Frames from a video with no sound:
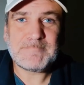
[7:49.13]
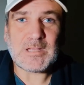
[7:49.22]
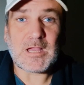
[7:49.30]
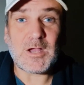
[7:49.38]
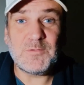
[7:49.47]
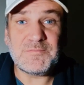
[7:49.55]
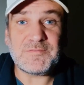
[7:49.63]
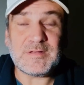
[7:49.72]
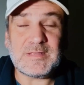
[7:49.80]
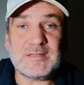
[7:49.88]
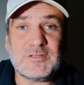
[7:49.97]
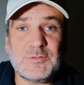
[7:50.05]

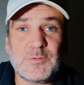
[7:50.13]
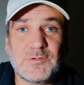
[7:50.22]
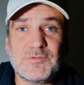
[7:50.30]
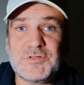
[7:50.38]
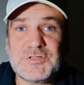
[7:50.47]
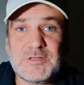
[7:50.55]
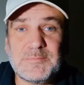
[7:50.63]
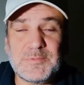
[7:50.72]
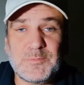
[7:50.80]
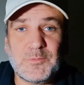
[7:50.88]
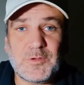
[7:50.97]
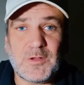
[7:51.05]
hopefully the new ownership
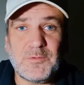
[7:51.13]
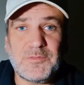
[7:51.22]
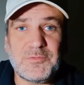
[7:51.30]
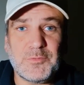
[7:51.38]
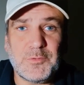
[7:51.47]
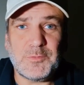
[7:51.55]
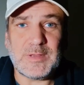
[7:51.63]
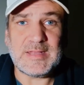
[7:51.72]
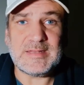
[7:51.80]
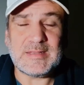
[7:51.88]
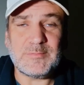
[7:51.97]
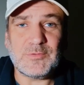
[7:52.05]
will go through
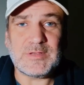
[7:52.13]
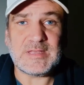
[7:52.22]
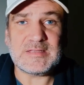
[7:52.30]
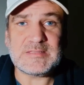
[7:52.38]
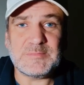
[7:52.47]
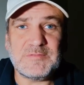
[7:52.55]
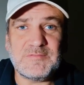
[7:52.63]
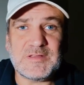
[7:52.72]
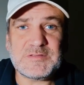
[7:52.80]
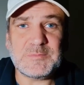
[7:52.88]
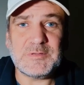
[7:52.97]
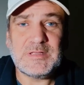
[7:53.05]
and they will get some
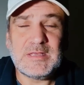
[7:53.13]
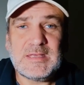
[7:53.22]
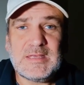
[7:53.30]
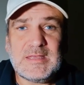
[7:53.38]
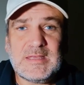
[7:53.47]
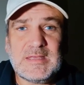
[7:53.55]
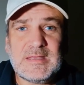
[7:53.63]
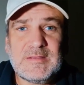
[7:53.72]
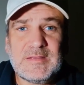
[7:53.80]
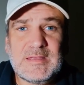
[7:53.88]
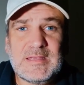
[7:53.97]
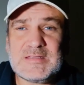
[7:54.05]
investment.
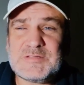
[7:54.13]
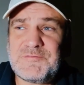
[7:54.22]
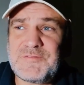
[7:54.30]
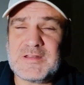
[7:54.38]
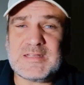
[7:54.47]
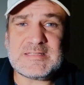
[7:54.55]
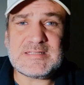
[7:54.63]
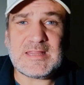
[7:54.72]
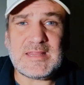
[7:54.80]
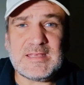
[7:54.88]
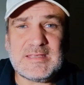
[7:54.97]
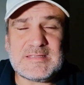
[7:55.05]
It's funny to
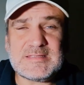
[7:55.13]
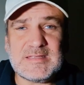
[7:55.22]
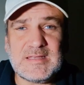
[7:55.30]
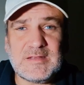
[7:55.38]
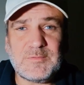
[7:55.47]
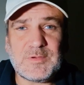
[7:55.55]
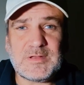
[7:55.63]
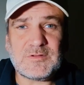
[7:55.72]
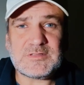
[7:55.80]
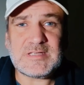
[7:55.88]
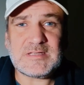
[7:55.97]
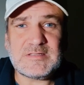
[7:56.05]
think, isn't it, that when
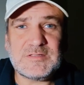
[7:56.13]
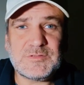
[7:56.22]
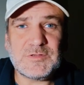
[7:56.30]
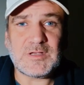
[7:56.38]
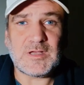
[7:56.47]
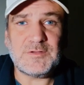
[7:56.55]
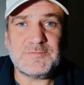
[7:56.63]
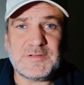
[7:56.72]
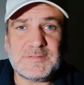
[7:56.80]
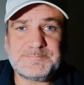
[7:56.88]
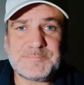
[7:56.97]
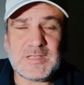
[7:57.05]
Arteta took over
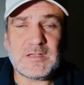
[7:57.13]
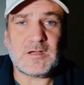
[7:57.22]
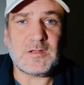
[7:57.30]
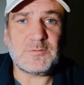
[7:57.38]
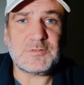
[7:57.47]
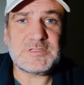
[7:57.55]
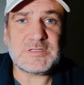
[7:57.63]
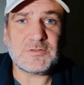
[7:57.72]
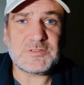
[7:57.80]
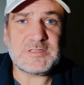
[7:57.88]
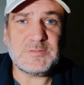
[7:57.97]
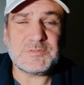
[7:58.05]
and Carlo
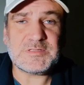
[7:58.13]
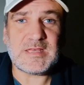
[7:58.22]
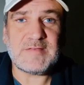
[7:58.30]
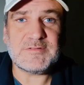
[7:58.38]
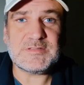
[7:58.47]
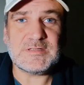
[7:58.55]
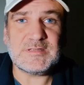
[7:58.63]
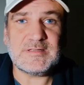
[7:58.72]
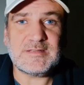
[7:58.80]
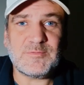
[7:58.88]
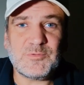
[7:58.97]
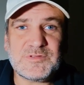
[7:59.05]
Ancelotti was at Everton,
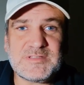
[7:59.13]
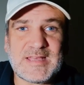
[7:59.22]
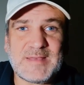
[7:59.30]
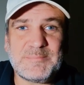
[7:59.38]
there was that